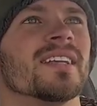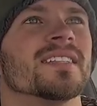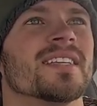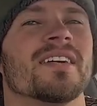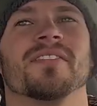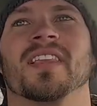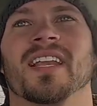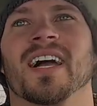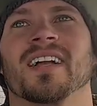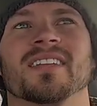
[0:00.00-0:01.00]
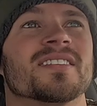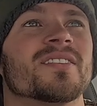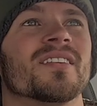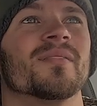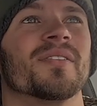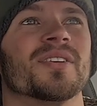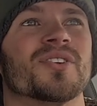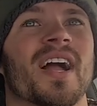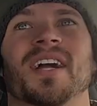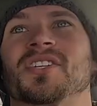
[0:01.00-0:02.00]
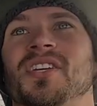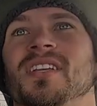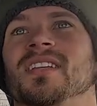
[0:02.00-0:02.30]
definitely not concerned about the traction.